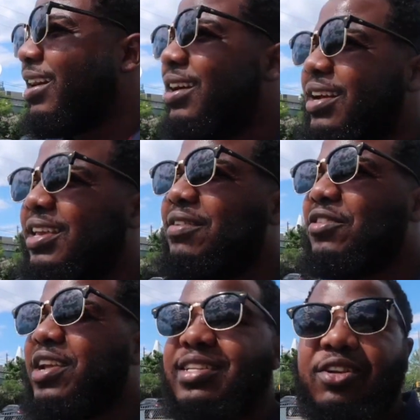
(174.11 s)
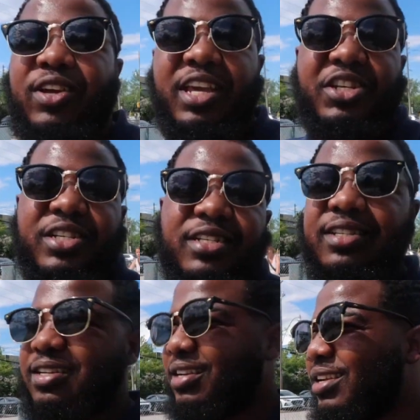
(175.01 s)
uh, I gave you guys the location
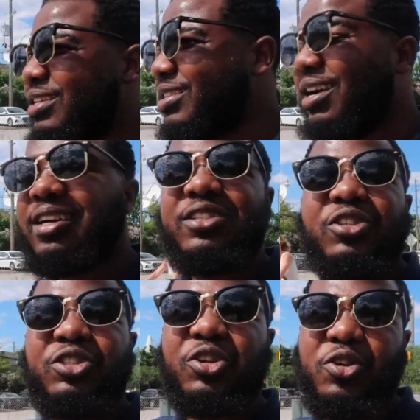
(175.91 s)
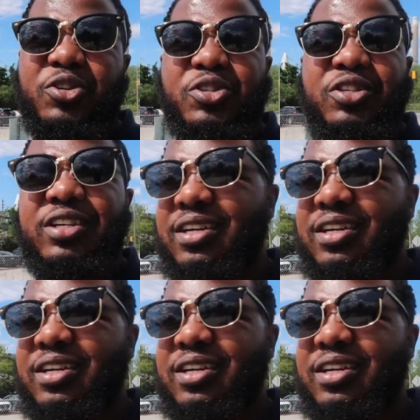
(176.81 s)
it is uh, Toronto